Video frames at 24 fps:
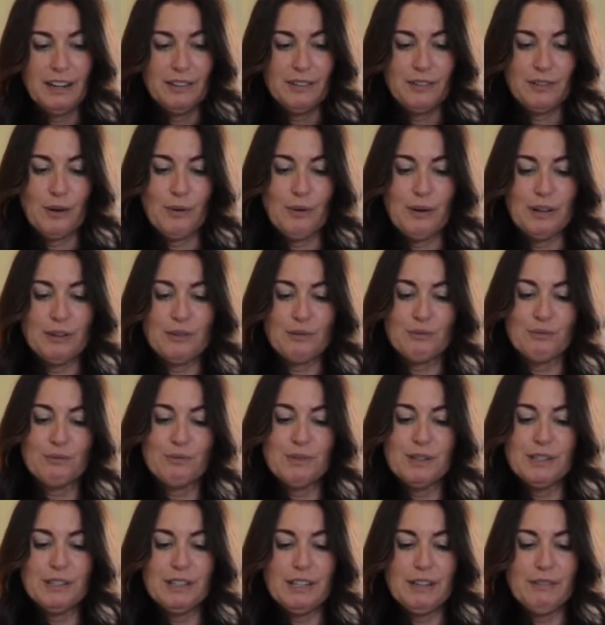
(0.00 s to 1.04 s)
so it's
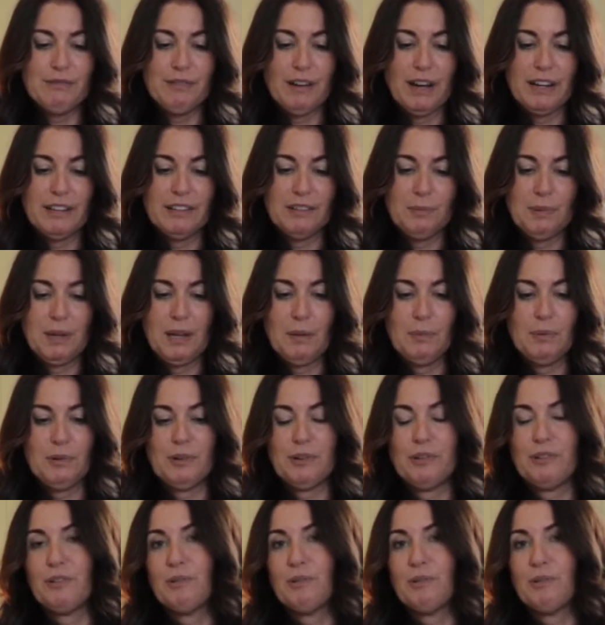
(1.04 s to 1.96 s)
really fun to be able to